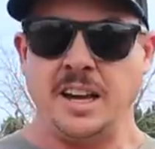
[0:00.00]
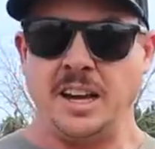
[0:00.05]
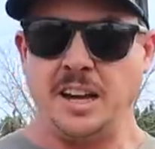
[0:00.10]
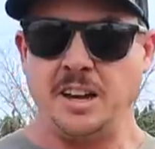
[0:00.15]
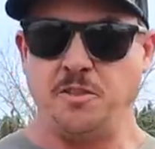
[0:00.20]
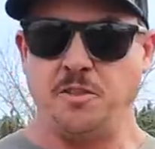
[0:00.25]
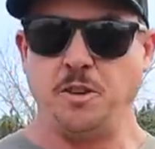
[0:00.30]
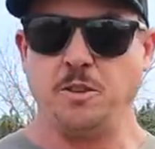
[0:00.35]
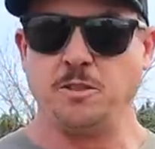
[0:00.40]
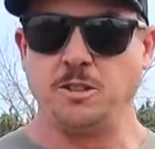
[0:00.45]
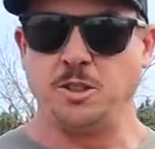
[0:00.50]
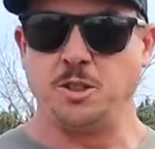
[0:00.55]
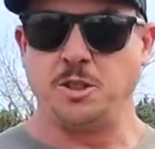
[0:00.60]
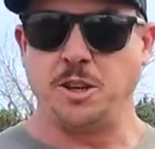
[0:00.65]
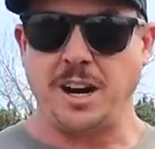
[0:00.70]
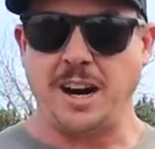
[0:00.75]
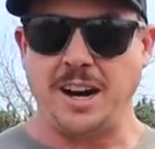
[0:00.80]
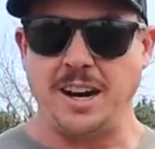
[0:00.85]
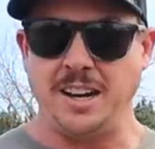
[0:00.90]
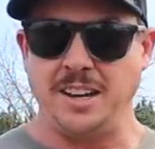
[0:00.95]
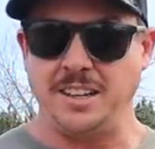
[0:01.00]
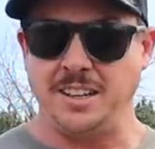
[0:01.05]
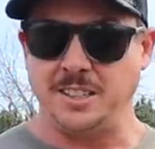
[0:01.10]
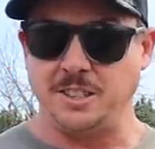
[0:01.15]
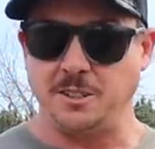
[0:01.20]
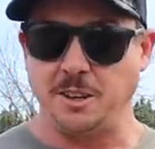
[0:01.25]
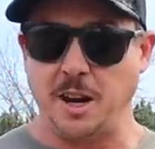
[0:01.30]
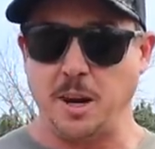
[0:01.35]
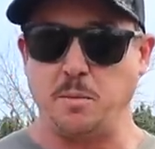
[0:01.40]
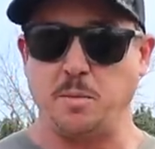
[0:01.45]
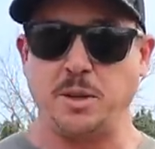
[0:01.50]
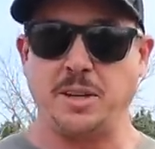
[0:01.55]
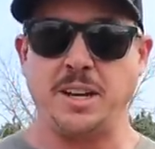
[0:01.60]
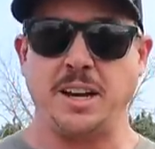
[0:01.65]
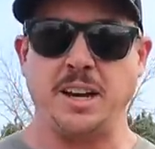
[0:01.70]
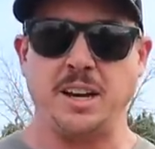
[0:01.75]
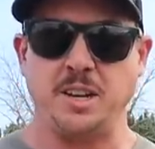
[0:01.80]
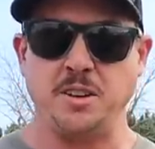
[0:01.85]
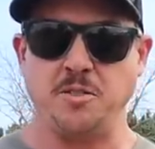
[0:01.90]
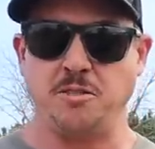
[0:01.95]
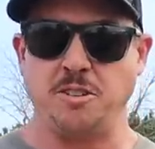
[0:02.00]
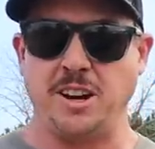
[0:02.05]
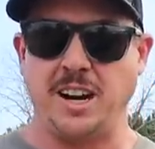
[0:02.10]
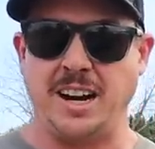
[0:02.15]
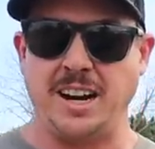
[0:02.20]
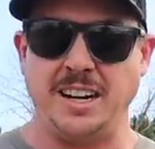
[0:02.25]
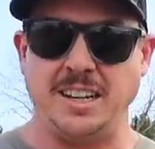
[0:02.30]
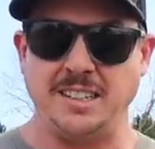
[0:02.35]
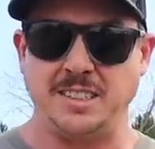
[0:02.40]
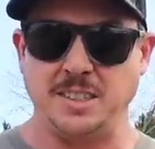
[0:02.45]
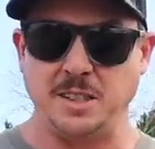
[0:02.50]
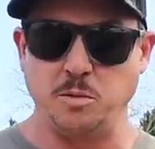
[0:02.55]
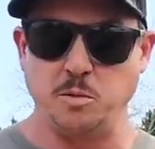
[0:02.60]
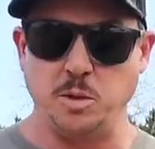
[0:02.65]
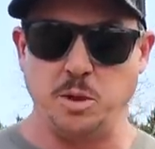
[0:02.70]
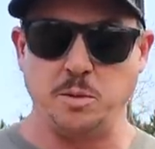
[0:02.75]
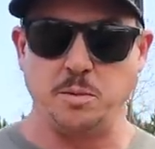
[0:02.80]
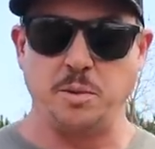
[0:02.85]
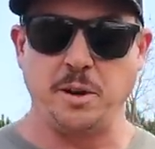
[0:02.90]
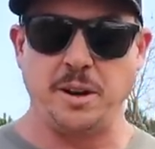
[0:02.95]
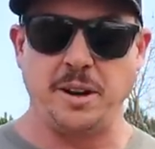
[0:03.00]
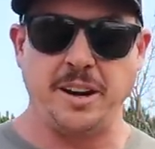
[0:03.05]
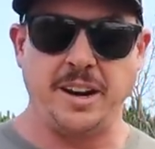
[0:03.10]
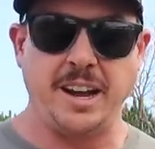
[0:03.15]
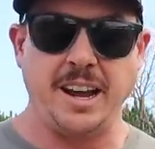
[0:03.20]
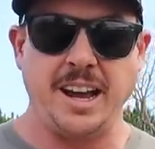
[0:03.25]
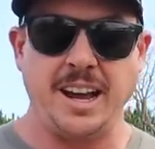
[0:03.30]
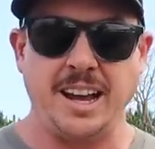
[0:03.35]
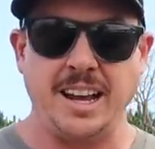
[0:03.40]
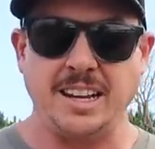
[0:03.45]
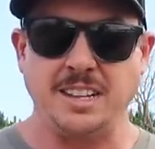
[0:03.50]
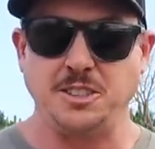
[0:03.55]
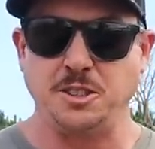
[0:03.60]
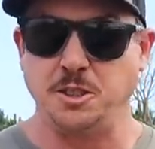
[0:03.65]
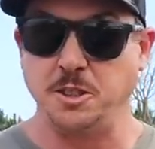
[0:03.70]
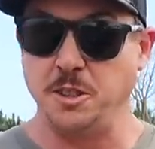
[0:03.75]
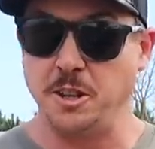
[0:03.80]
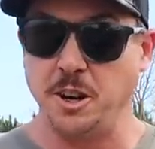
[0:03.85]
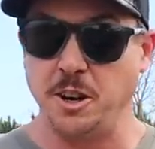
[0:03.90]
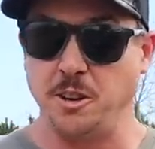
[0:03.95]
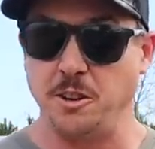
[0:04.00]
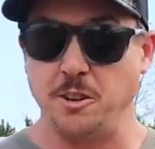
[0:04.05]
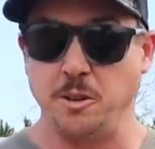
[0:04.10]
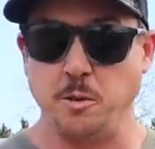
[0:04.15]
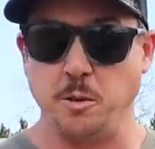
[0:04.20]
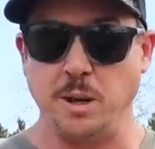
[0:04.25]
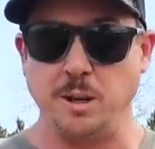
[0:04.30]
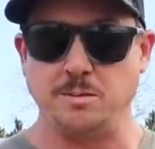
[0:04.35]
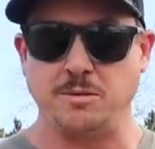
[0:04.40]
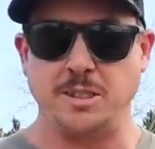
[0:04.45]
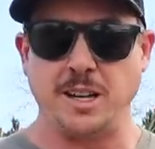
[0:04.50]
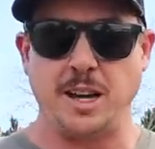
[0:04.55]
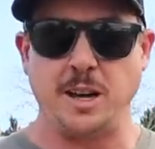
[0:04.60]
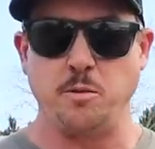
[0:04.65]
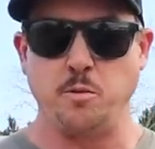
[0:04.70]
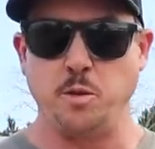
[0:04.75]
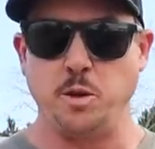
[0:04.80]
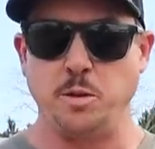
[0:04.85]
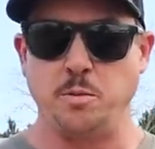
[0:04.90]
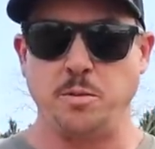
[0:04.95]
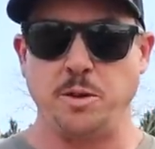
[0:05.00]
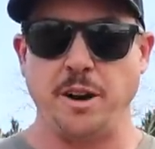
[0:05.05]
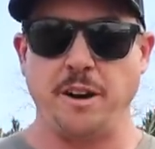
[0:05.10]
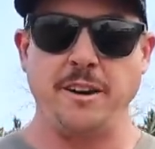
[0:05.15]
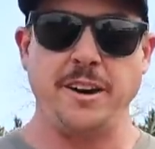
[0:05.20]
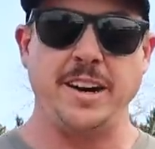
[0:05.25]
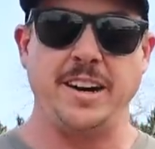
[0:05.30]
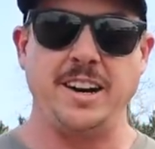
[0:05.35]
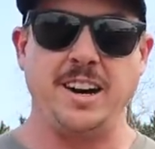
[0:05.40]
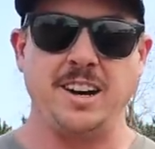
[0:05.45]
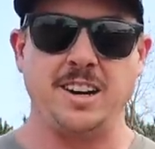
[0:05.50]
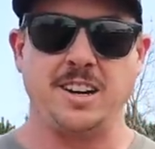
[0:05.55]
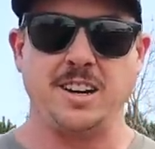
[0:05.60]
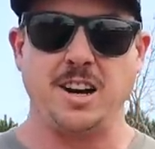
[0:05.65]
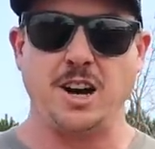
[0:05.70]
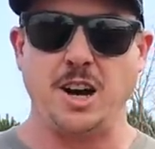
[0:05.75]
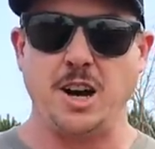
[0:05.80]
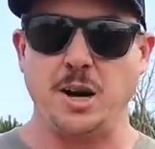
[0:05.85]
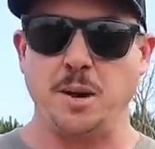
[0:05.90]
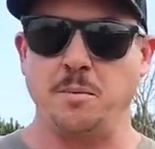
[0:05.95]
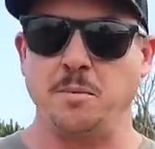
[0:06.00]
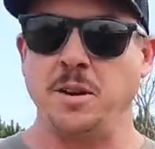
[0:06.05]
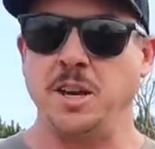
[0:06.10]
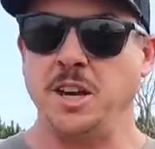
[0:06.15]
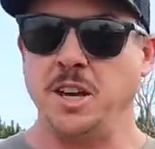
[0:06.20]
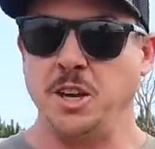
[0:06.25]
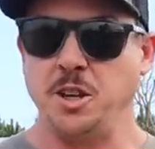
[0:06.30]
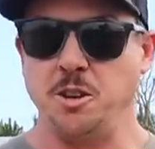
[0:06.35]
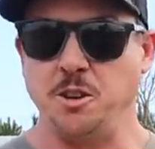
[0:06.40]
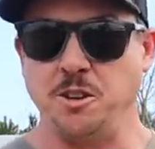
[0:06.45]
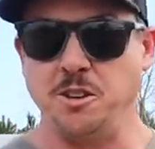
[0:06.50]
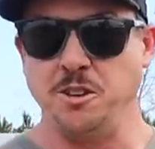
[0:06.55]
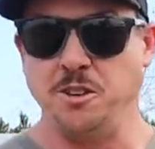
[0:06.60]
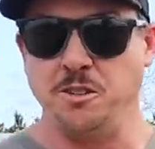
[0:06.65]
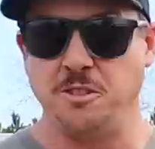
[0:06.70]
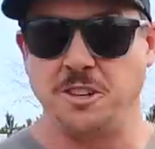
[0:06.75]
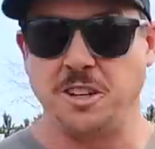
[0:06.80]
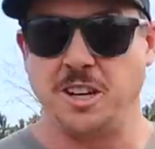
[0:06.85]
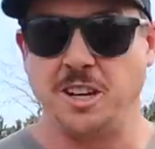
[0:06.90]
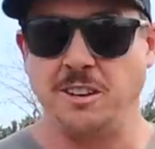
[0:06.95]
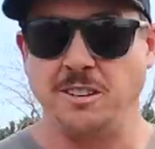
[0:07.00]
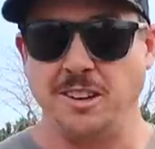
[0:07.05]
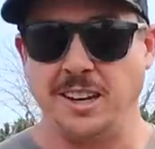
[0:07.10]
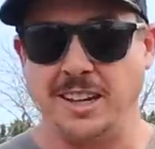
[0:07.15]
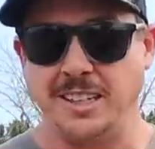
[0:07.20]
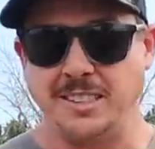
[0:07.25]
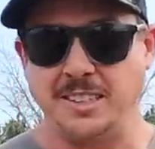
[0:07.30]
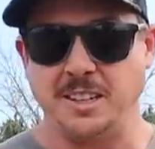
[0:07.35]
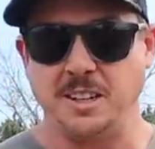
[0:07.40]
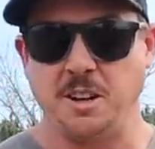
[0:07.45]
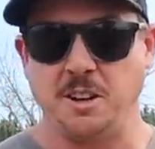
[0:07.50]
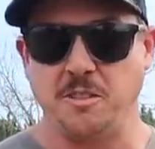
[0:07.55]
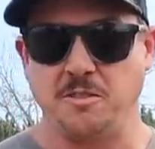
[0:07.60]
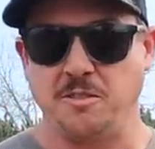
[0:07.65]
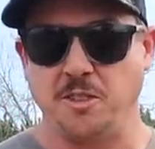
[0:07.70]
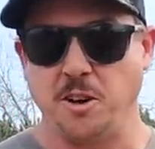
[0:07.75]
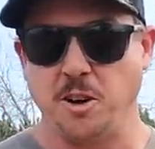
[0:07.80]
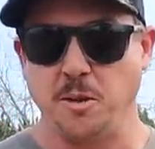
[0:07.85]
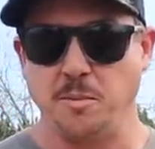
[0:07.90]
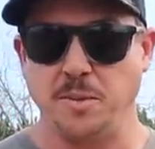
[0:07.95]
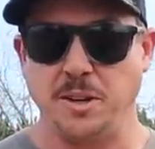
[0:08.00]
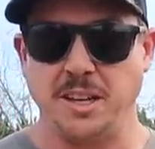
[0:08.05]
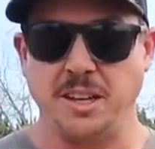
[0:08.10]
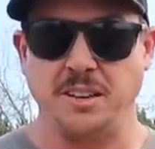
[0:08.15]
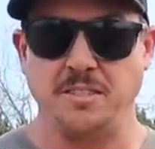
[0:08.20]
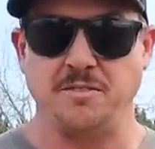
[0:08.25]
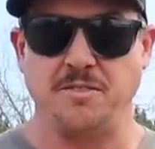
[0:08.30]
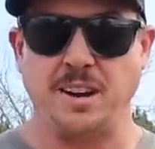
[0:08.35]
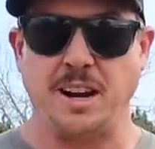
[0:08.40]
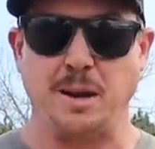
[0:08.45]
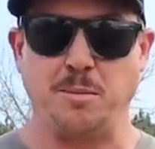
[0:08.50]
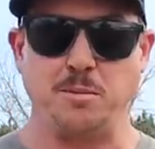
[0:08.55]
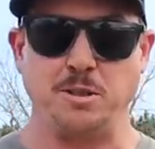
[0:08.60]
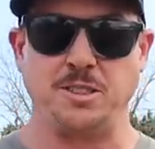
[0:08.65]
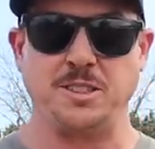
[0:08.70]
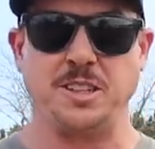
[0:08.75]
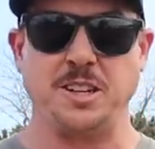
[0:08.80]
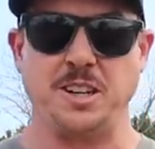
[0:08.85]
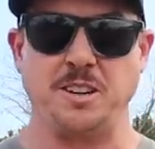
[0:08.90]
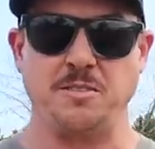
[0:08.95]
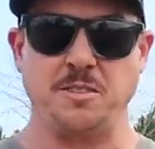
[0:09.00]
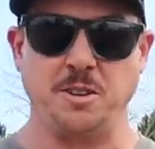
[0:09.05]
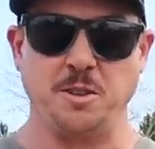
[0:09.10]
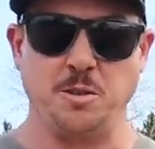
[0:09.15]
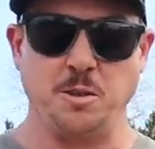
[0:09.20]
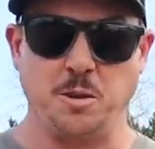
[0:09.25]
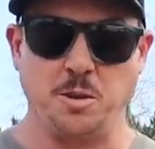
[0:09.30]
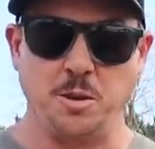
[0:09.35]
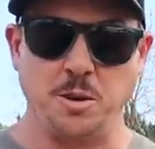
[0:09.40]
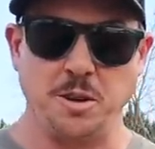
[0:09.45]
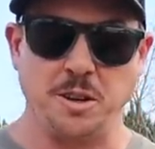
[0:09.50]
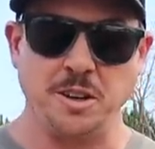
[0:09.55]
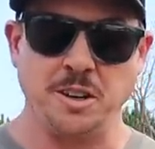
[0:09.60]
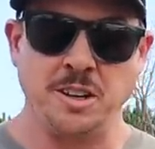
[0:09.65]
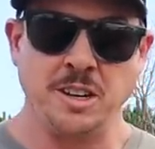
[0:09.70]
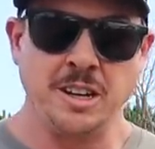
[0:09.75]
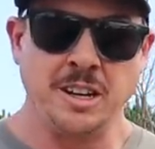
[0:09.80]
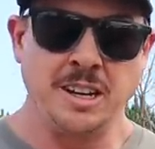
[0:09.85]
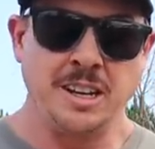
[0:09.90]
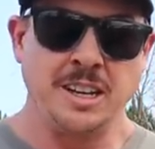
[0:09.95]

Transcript: And if you want to try any of these great potato varieties that Wood Prairie has, you can go to their website, woodprairie.com. You can use the code LAZYDOGFARM to get 5% off your order.